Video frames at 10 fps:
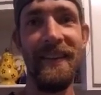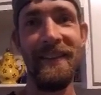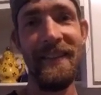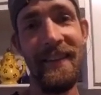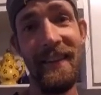
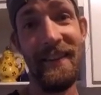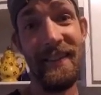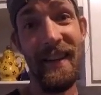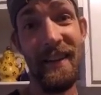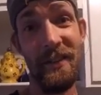I'll take you
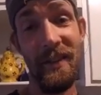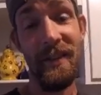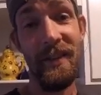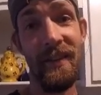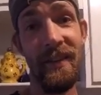outside and show
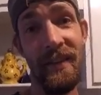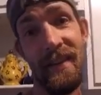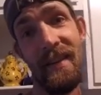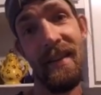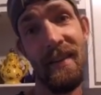you
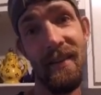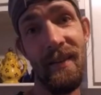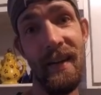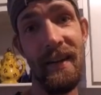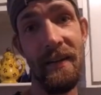how
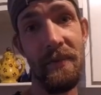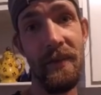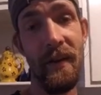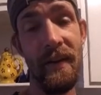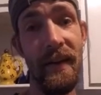I get them
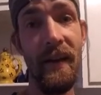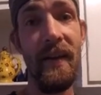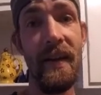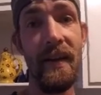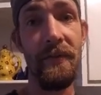started. Now,
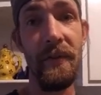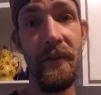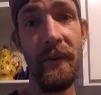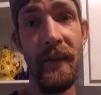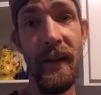if you
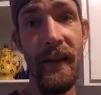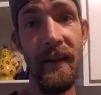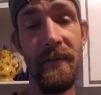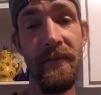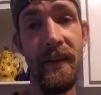don't
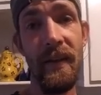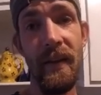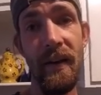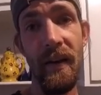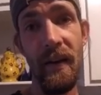have
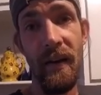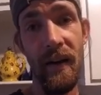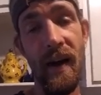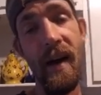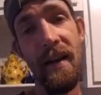a
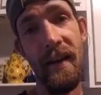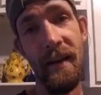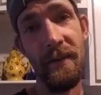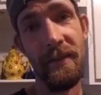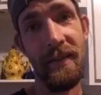
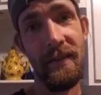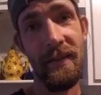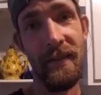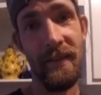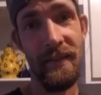hothouse
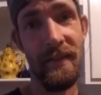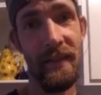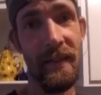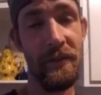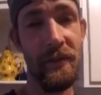to
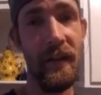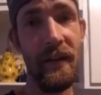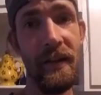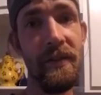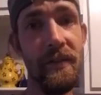get your
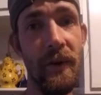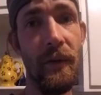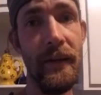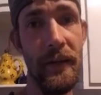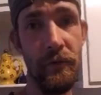cuttings
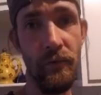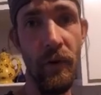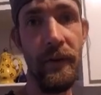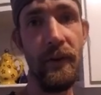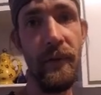going and
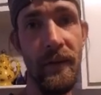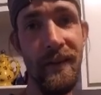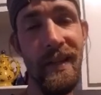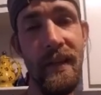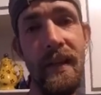growing
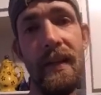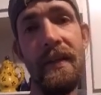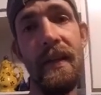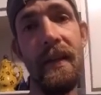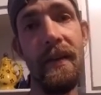quickly,
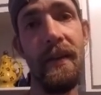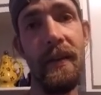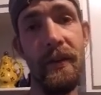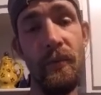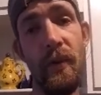then
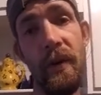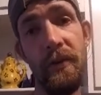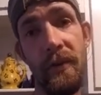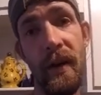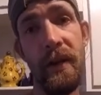you want
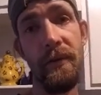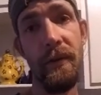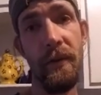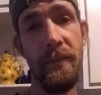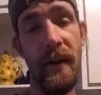to try and
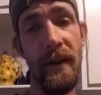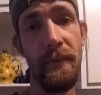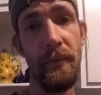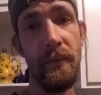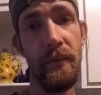grow your
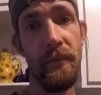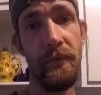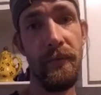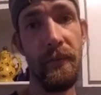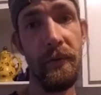pineapple
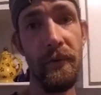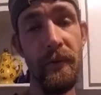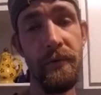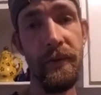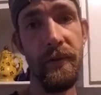from the
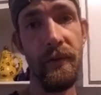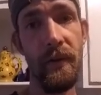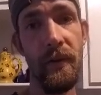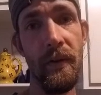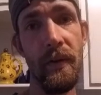grocery
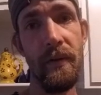store